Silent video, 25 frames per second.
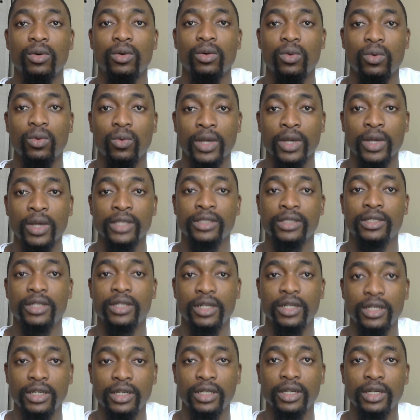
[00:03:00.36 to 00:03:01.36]
was
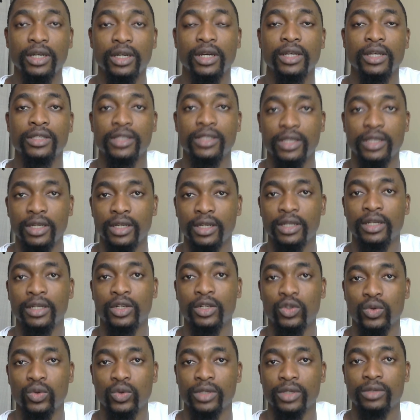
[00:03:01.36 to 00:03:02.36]
trading a skill
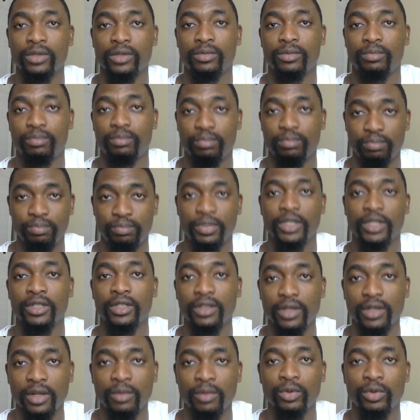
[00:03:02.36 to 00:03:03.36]
that was being
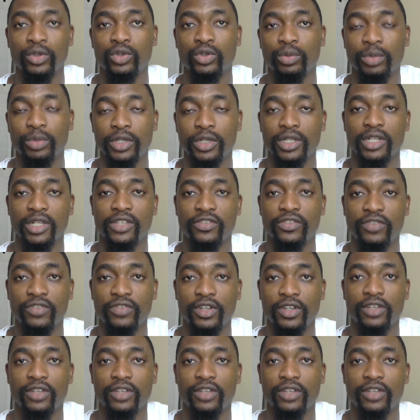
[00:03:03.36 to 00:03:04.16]
able to be transferred